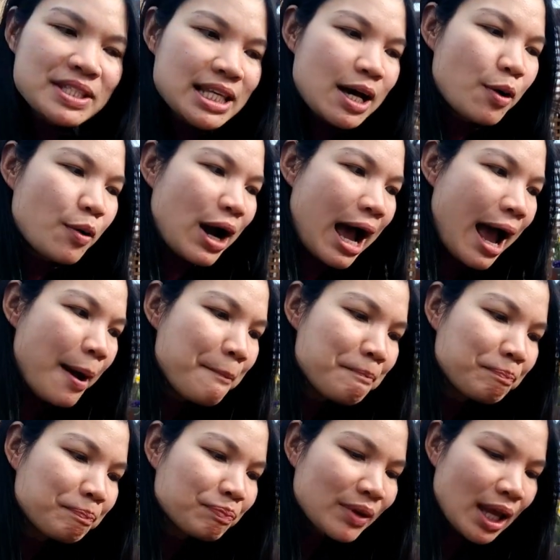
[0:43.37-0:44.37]
so
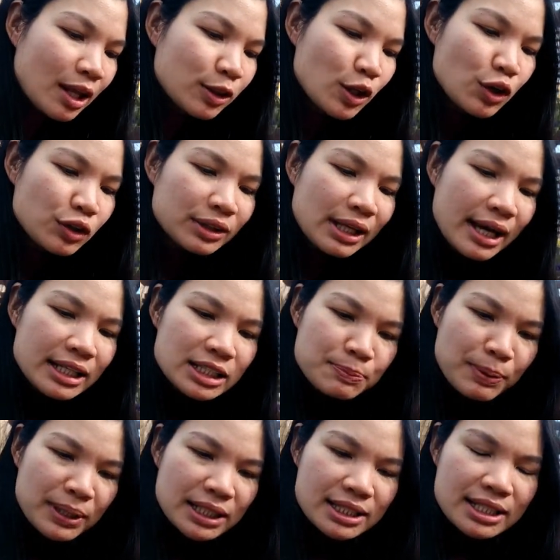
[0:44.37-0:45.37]
I'm not
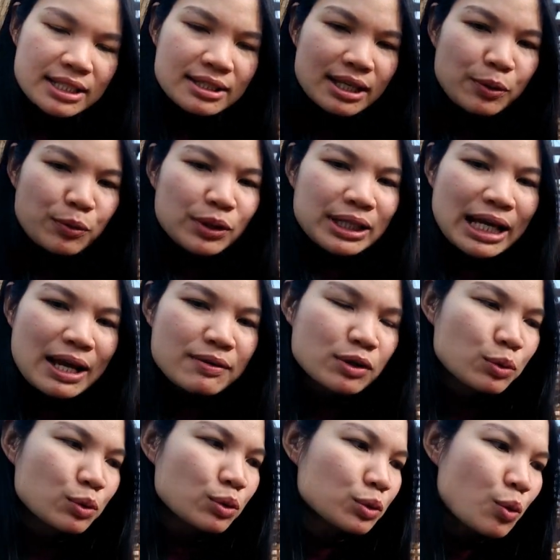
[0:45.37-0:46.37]
expecting they will have a
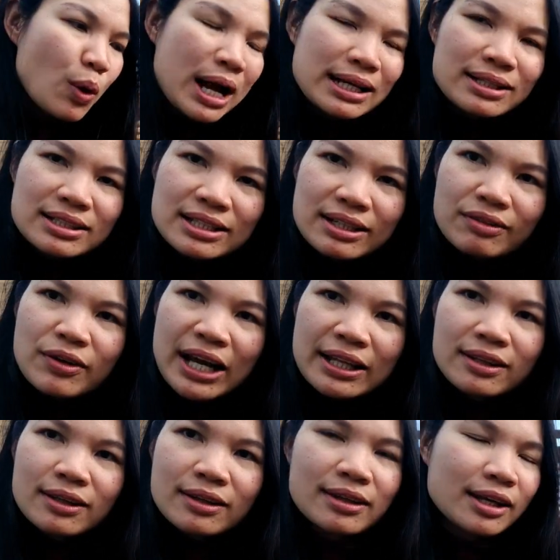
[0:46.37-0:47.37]
good quality or
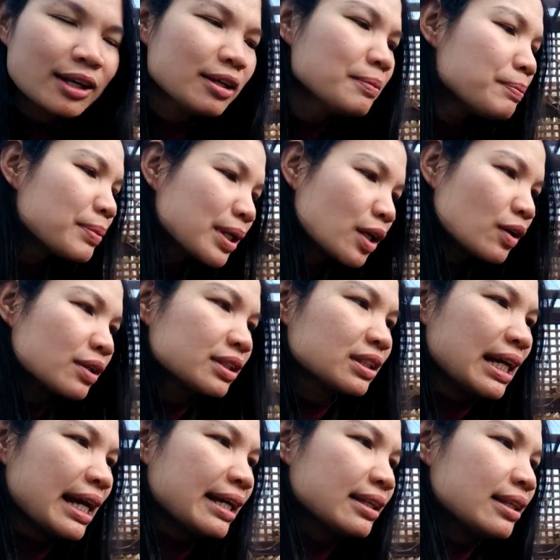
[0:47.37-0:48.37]
anything, because
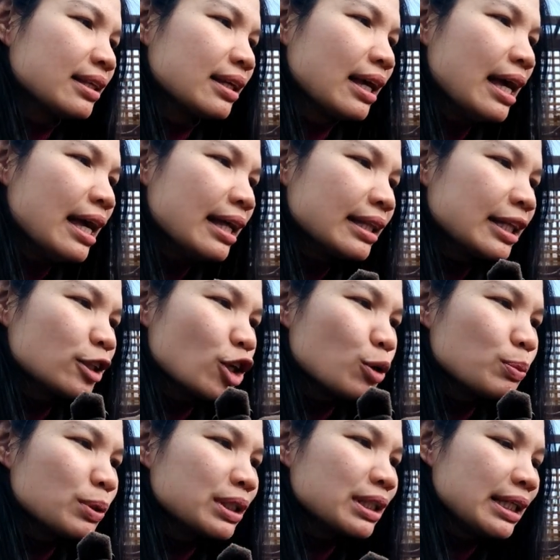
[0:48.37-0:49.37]
I think
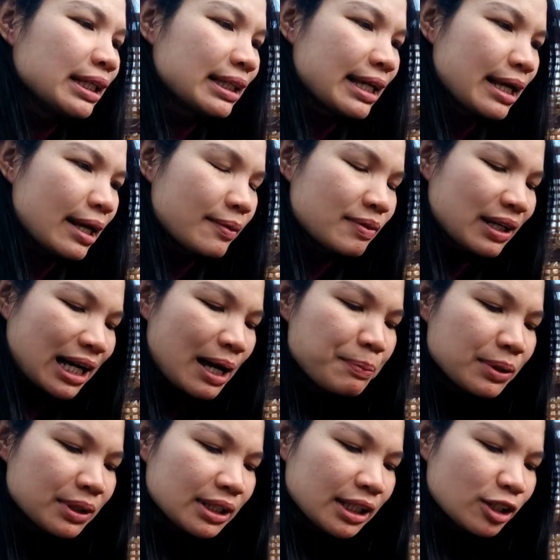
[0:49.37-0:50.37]
normally the
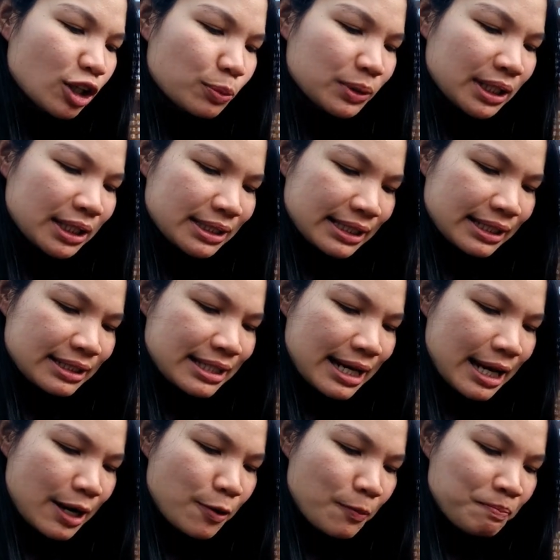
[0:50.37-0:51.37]
company normally send
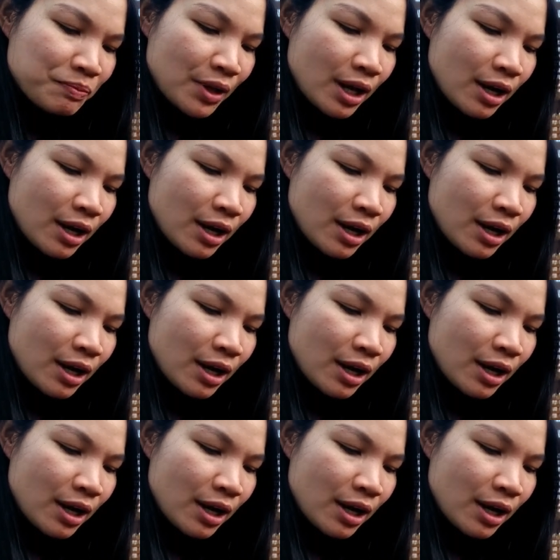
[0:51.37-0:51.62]
out